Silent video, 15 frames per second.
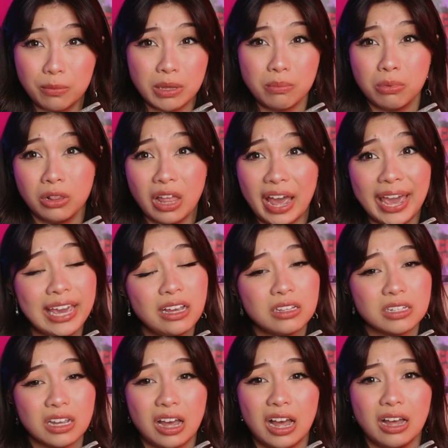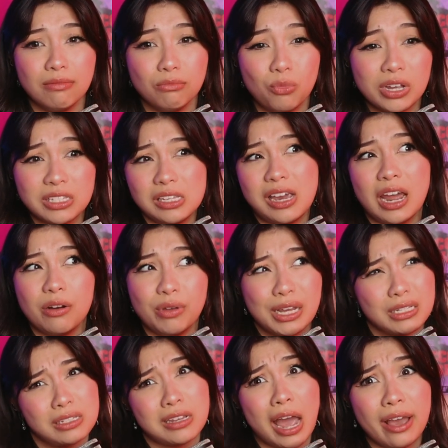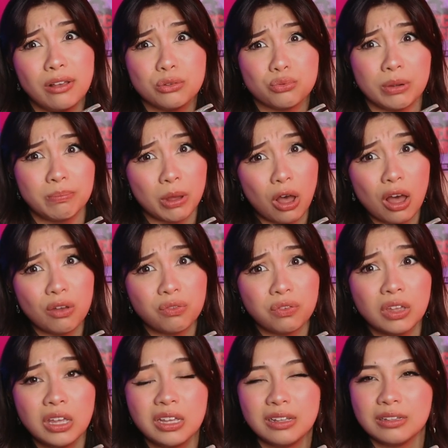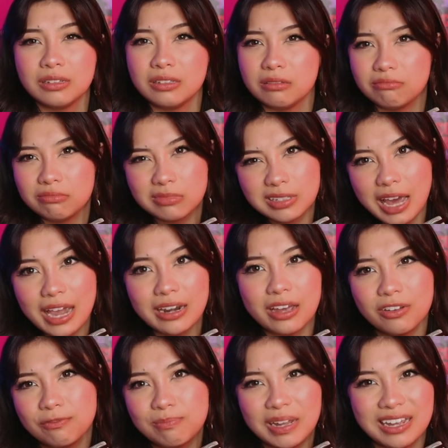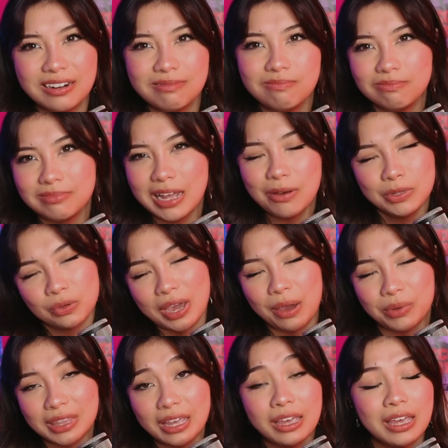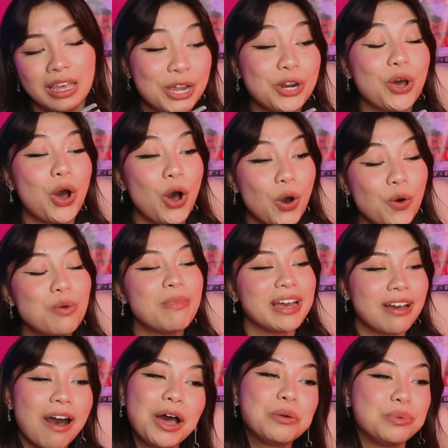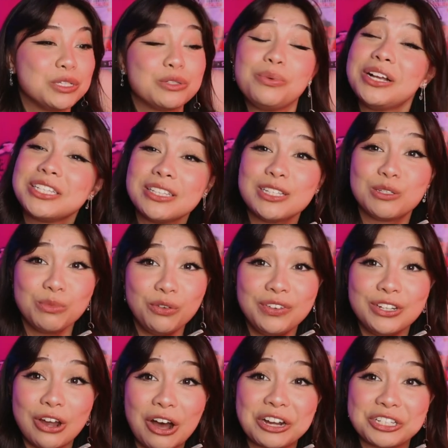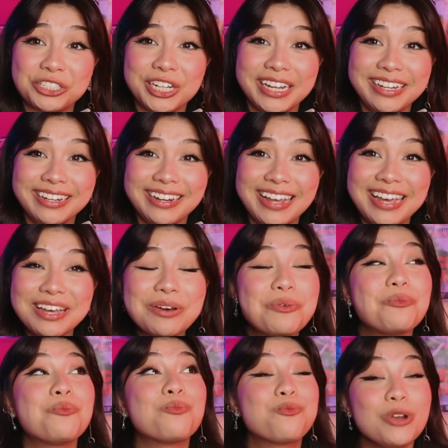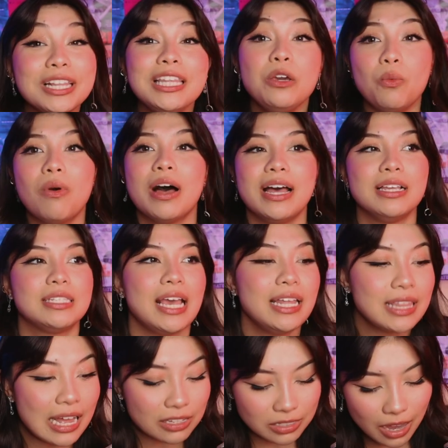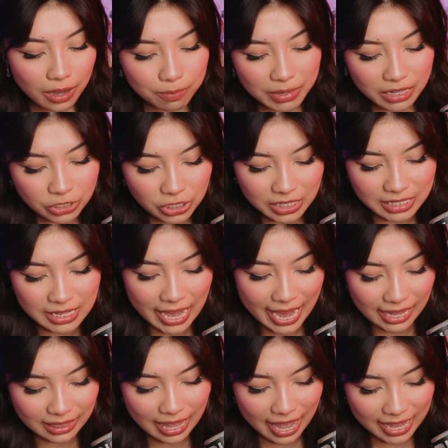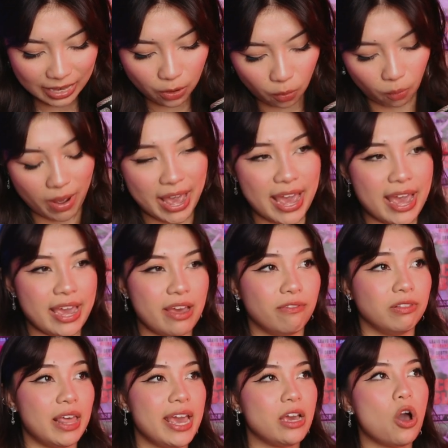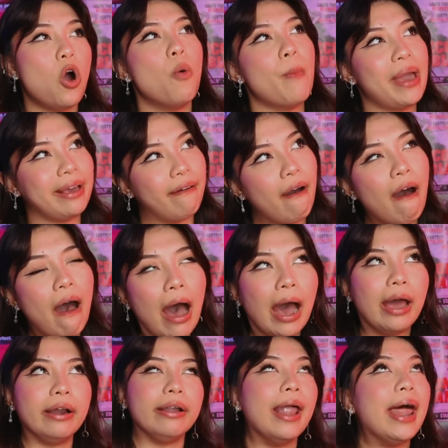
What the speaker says: of people liked. Was he kind of like a Stiles ripoff? Kind of, but I was okay with it. But oh my God, was the rest of this movie dog shit. It really was. And that's not me just saying that in a way of like, oh my God,